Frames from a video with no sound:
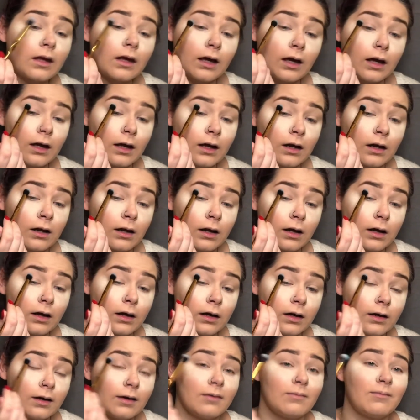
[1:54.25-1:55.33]
And I
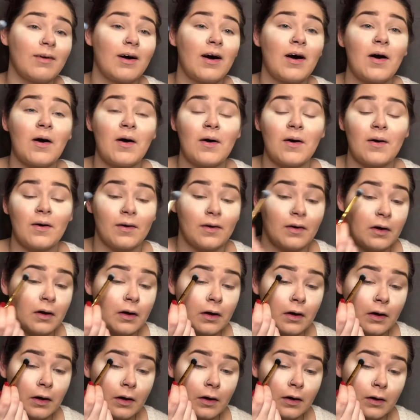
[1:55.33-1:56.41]
am
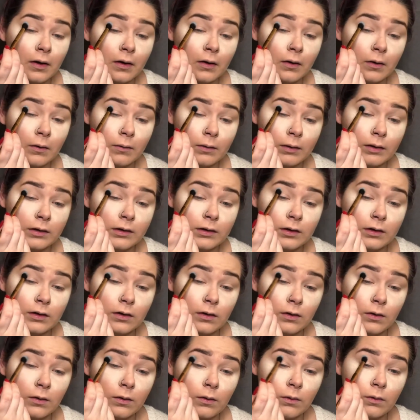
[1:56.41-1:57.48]
going to
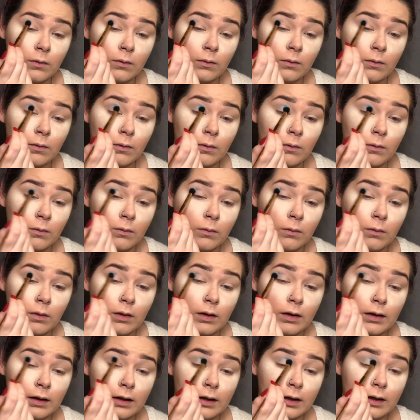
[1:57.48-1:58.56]
go
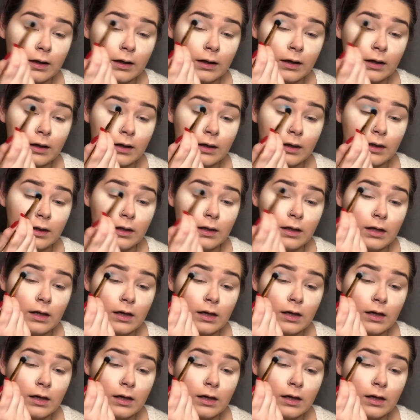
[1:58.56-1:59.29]
like these.